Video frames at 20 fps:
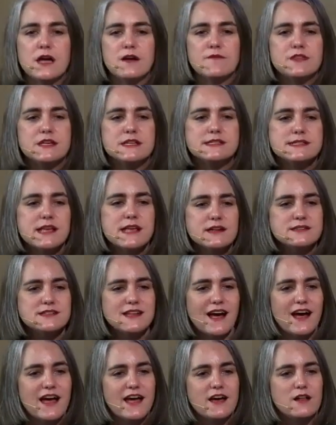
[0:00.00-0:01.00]
of the
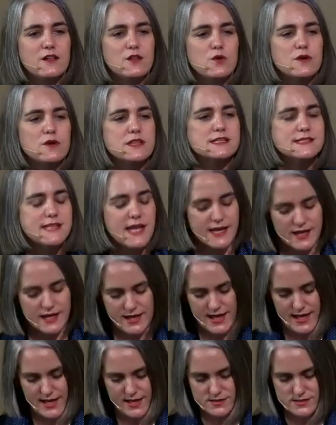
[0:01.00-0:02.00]
sundial or the second
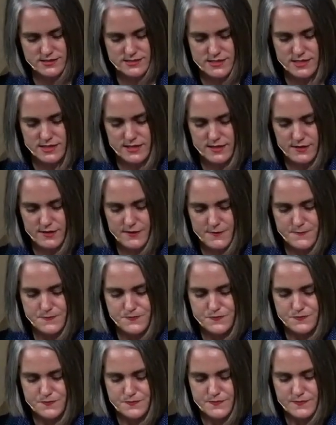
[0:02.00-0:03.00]
hand.
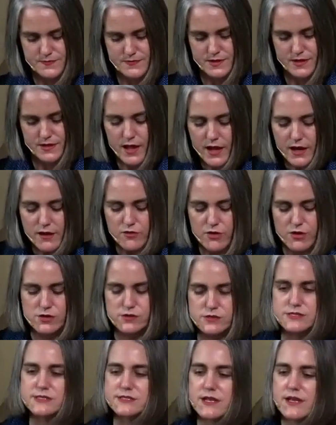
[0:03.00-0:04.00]

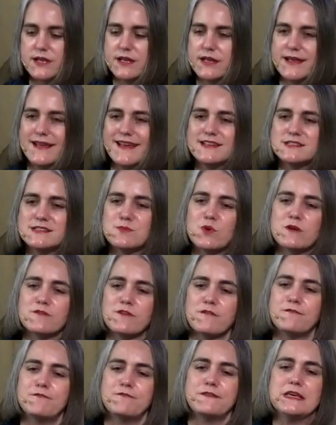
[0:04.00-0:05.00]
Kairos is more of
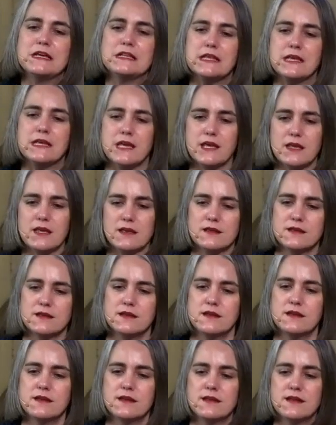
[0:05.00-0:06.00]
a feeling,
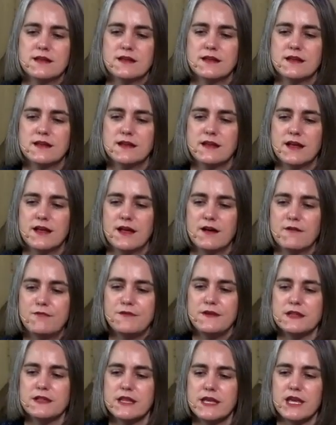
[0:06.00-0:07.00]
a
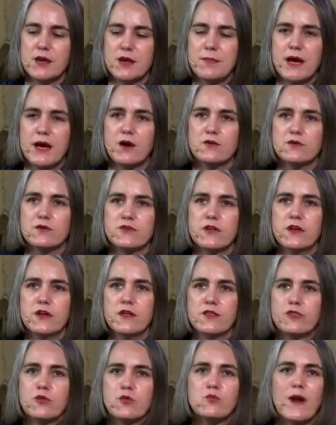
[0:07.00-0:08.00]
feeling about
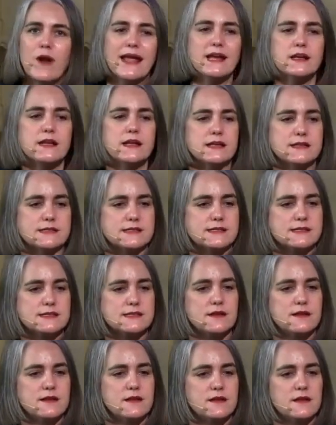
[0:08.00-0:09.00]
the
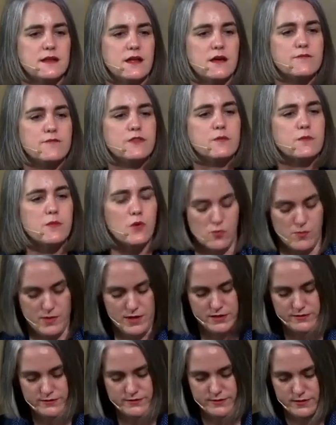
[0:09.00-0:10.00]
rightness of the
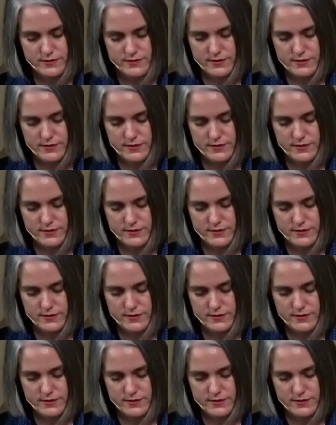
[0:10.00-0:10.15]
moment,